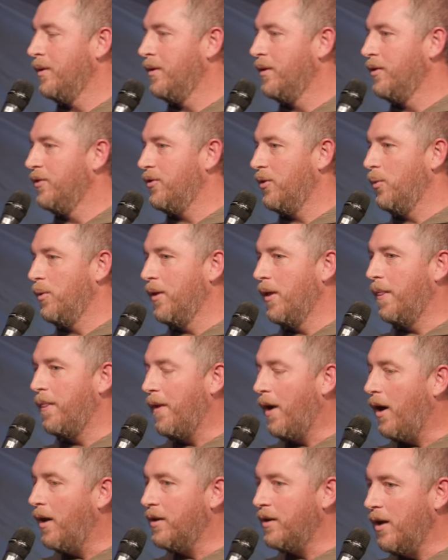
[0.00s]
So when the
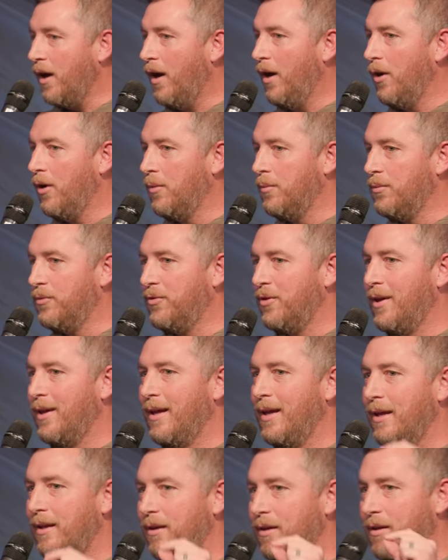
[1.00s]
thought comes,
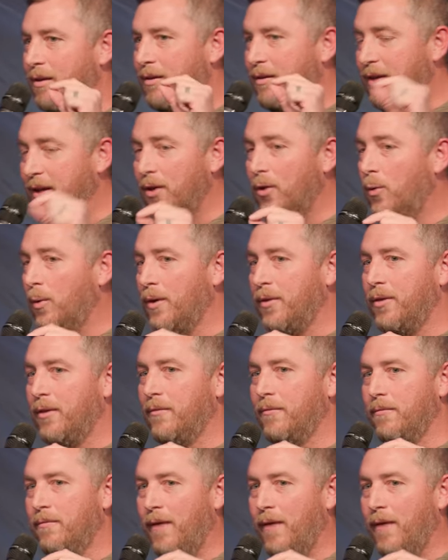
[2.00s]
deal with it